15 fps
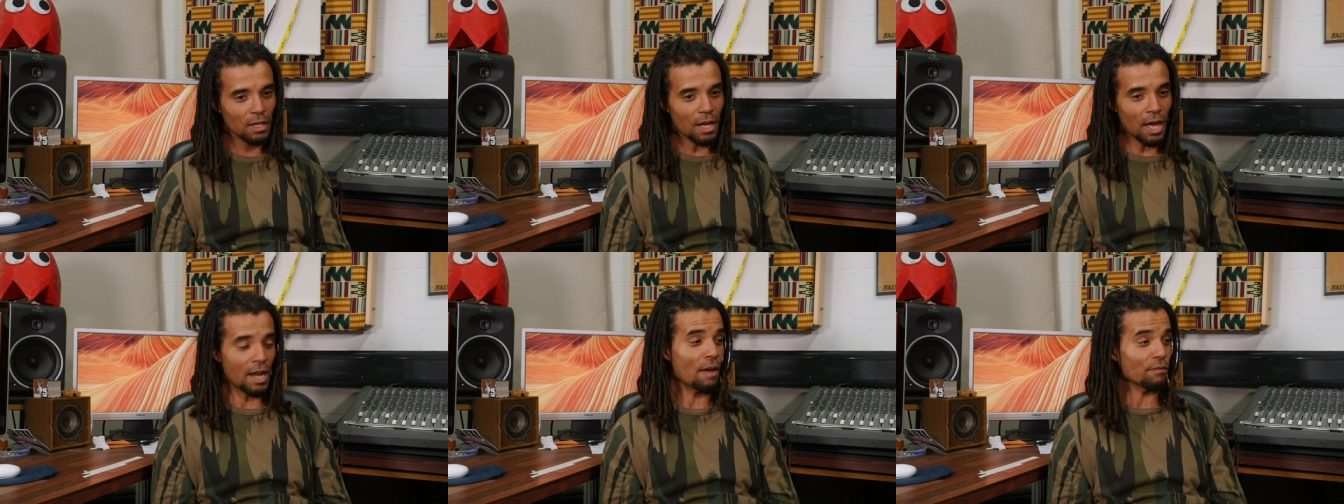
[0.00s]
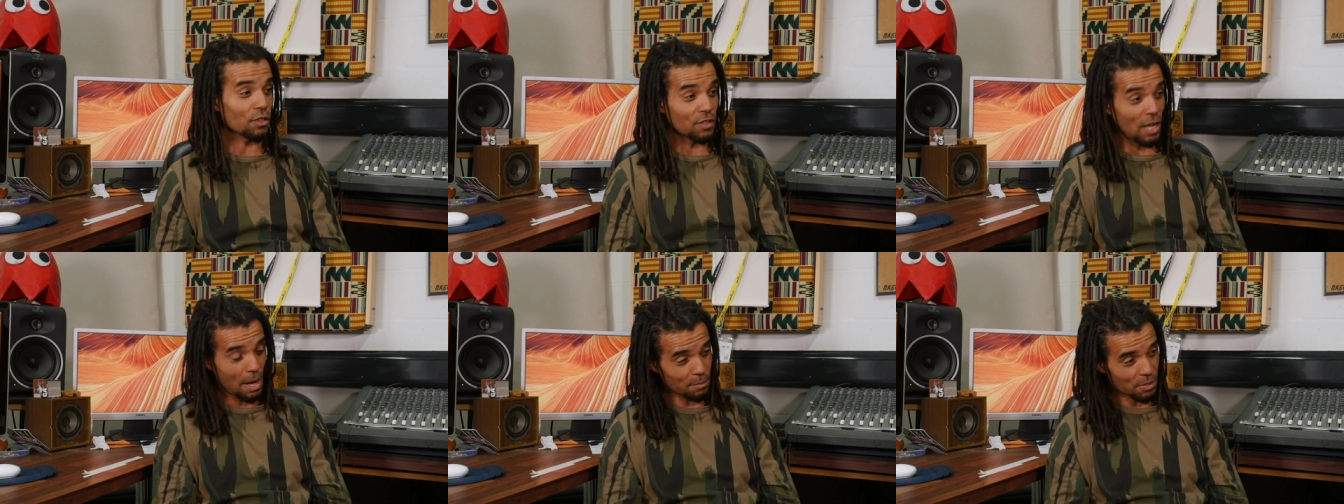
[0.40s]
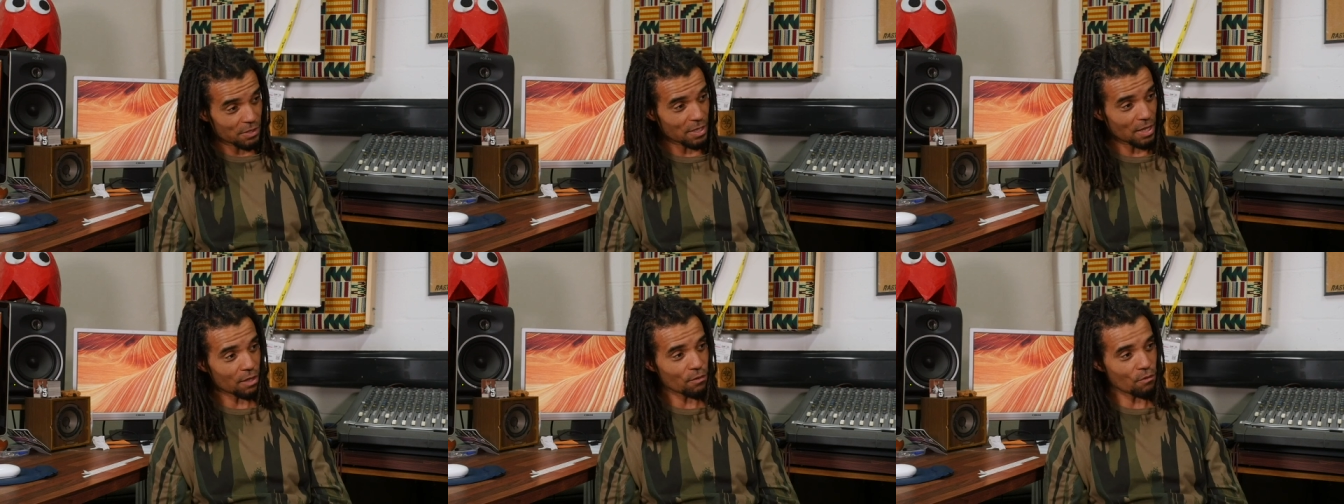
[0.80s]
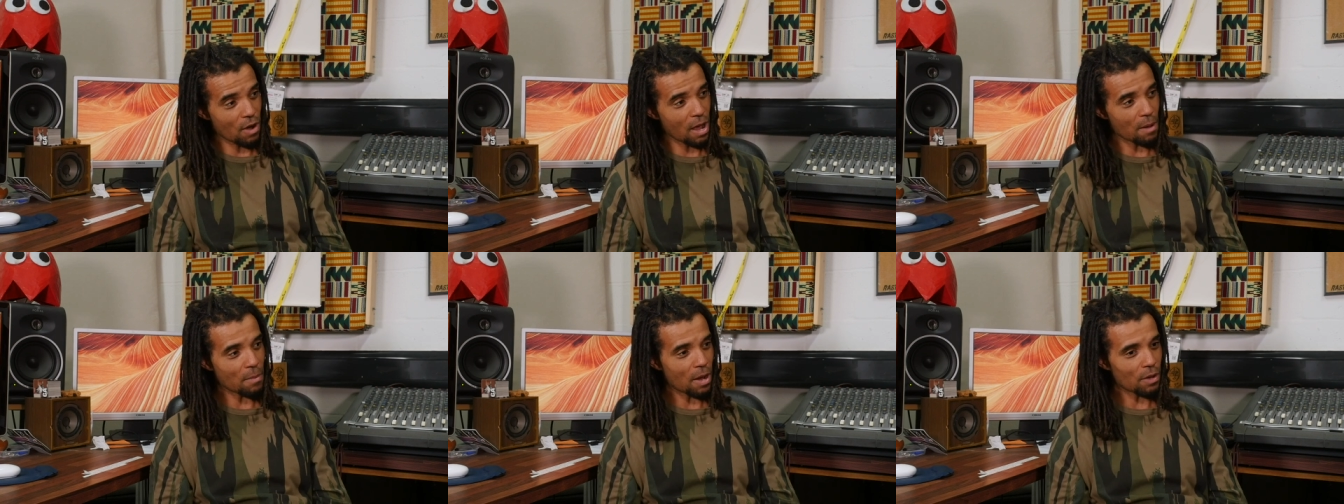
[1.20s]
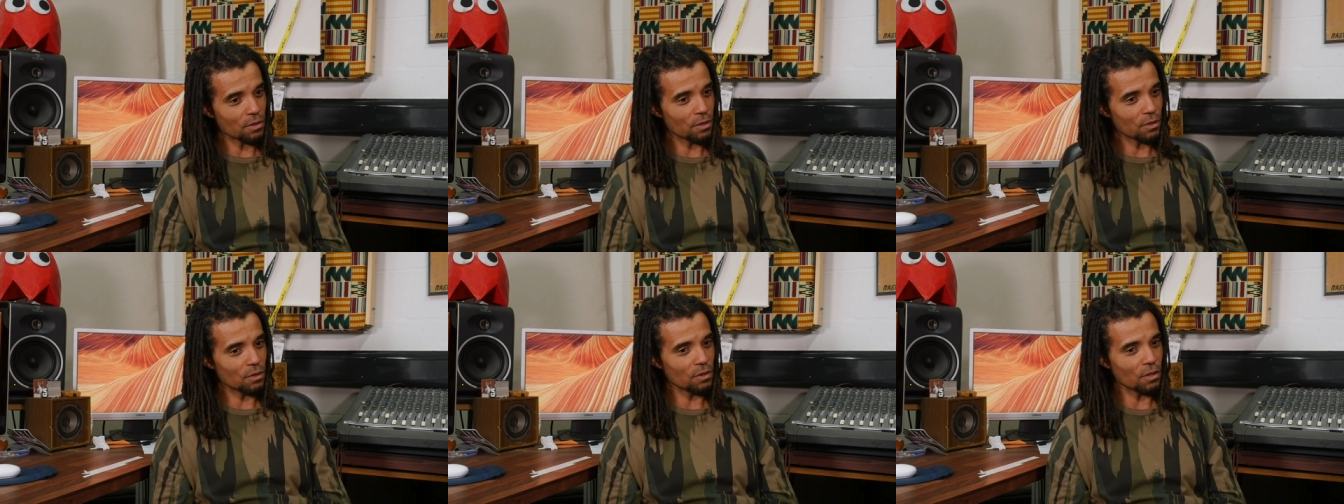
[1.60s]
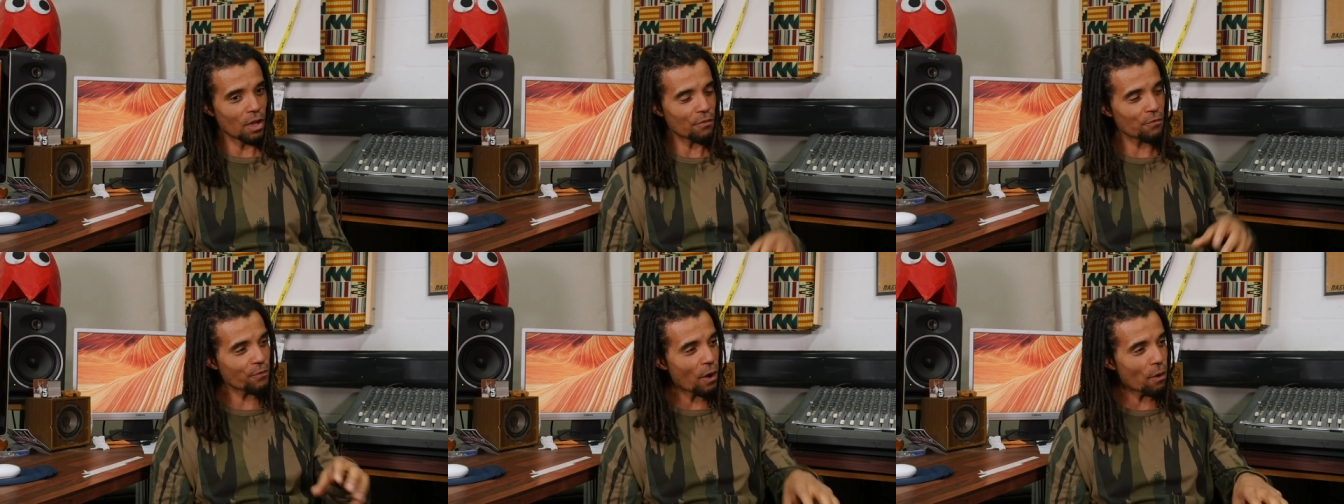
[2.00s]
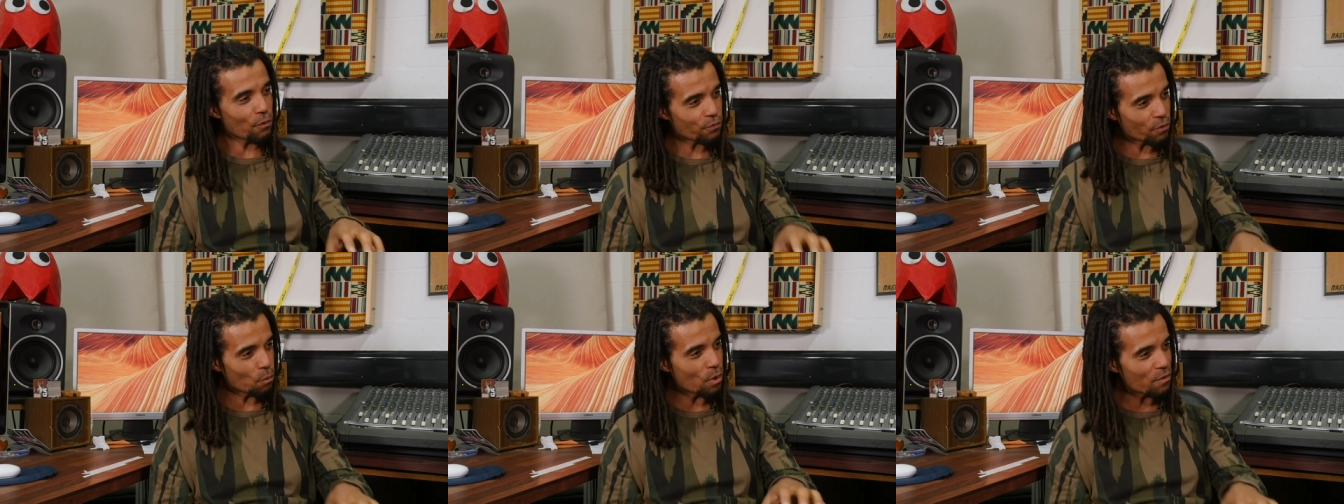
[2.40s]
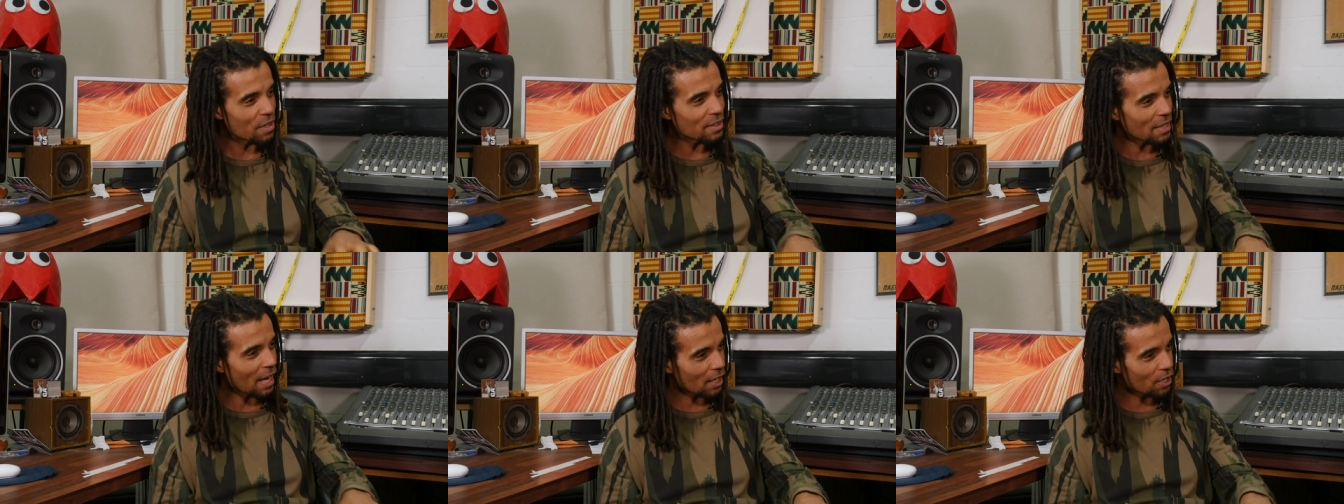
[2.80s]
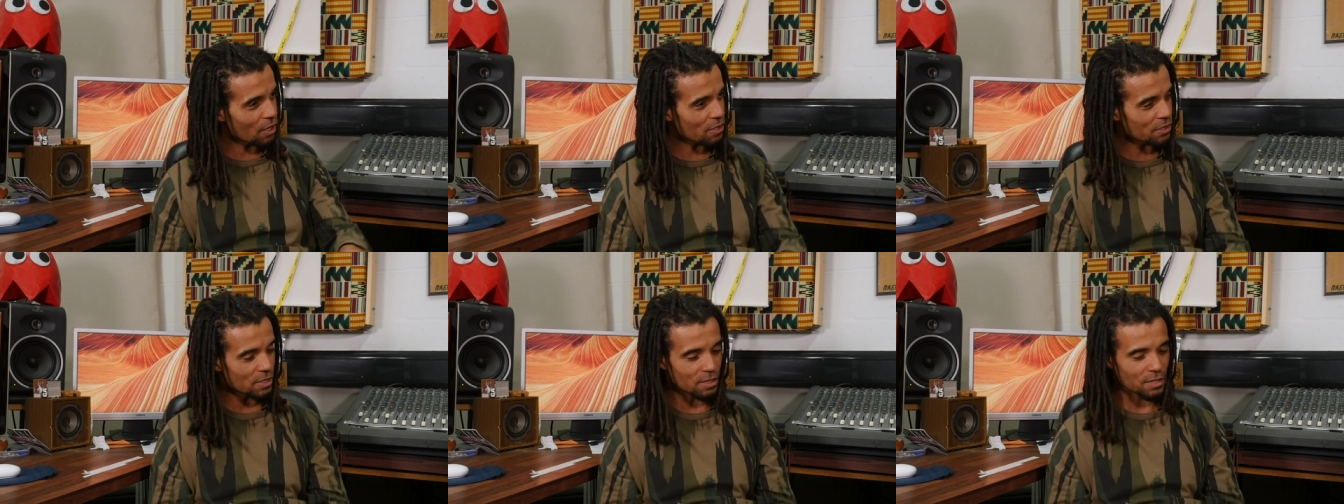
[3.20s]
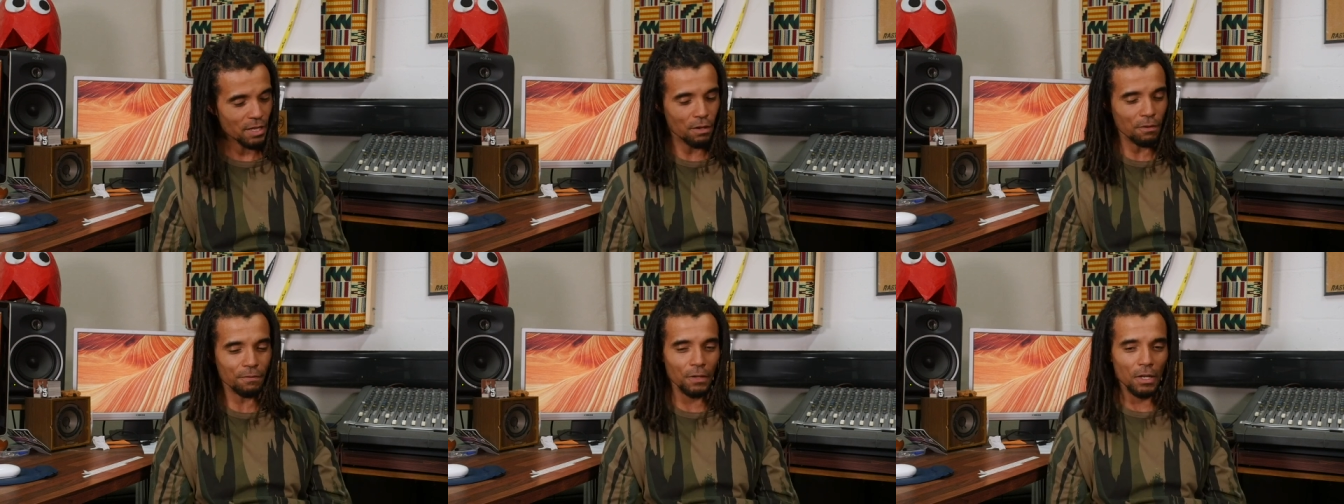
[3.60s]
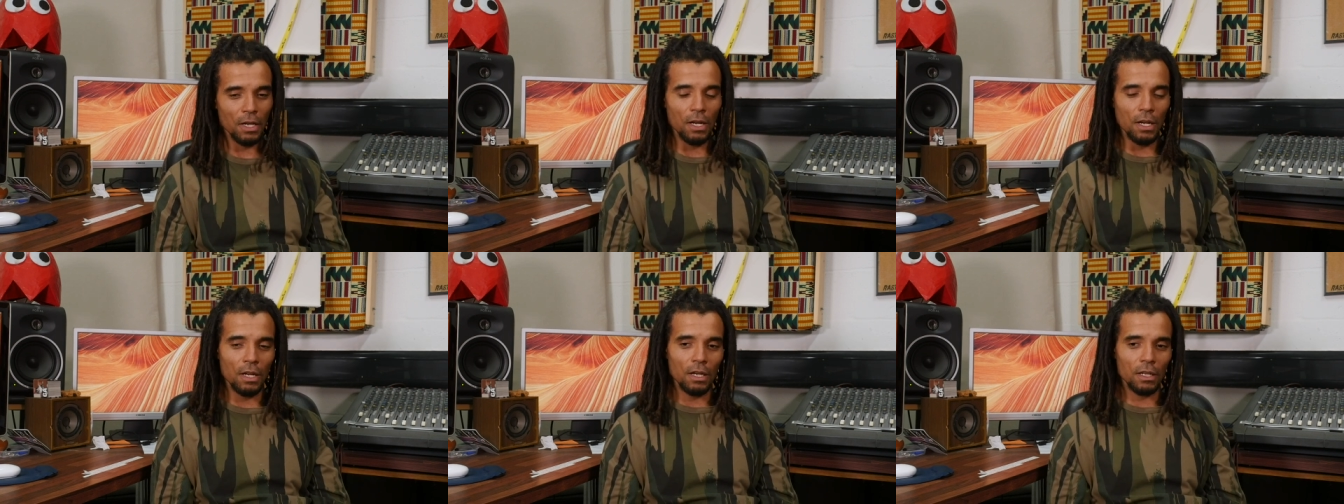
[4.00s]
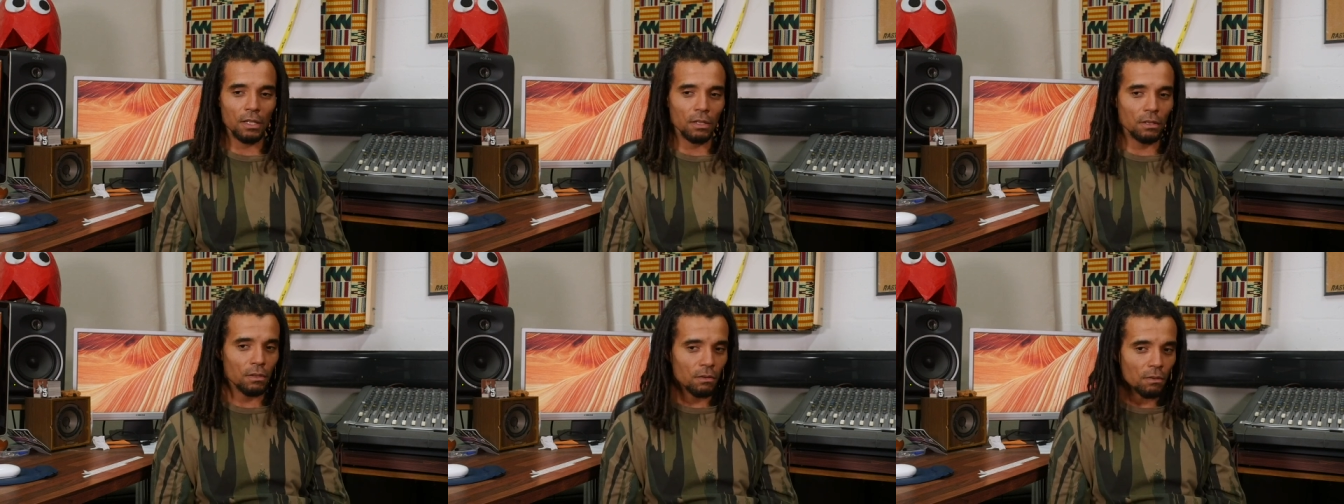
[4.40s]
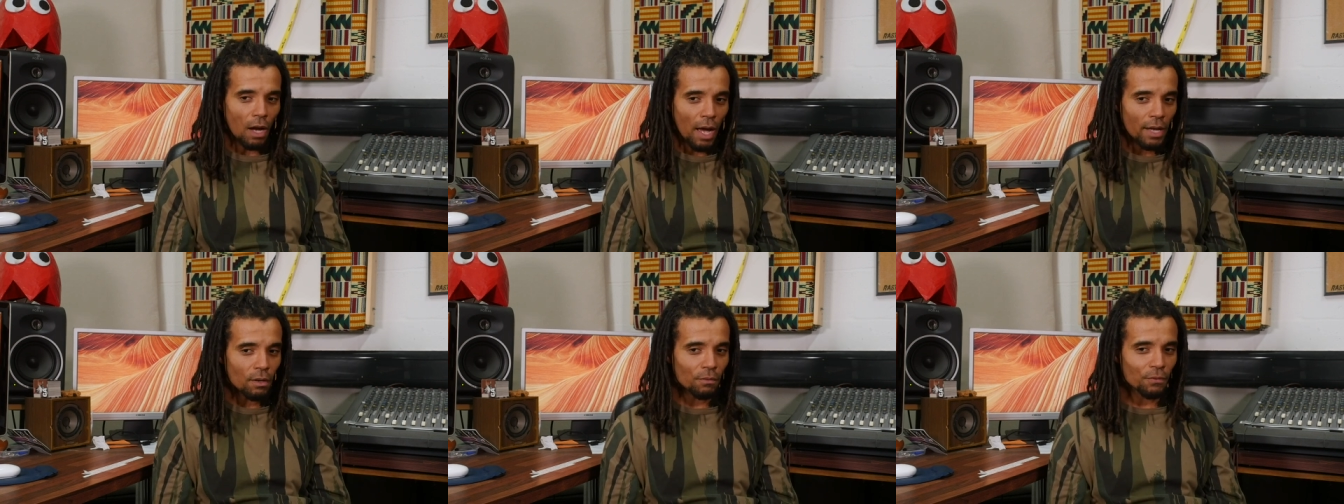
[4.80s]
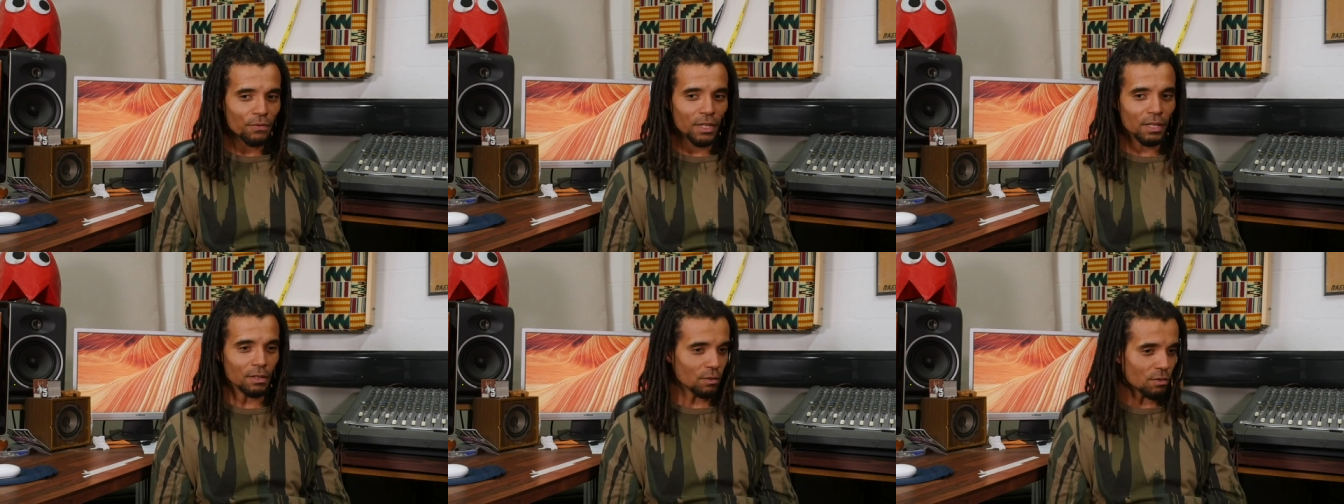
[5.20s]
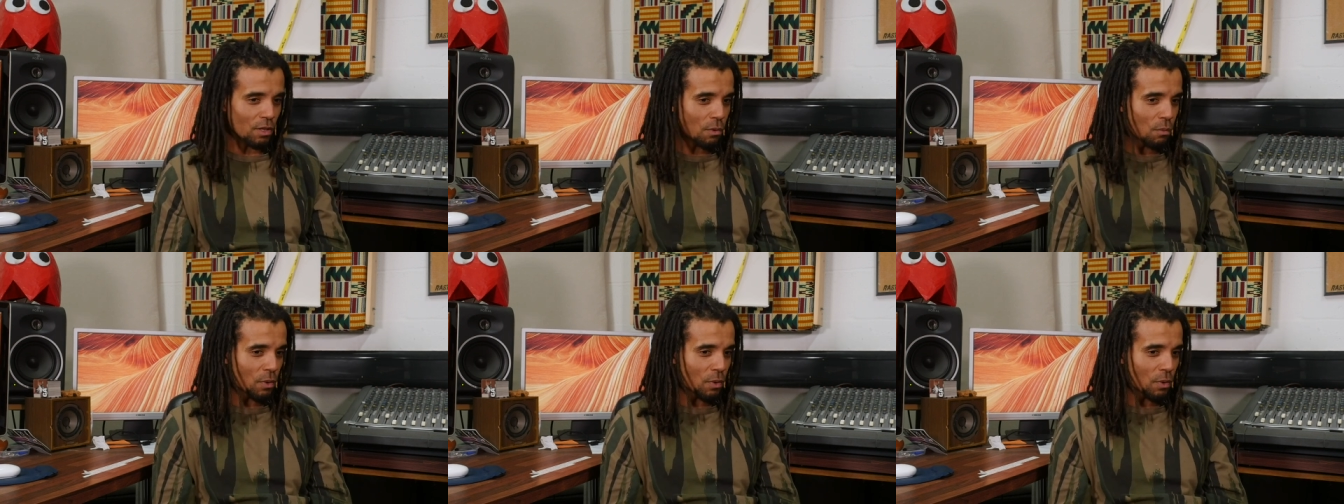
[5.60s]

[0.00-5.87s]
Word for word: and have the time to sit down and write about that are felt from within that class itself. I don't think, you know,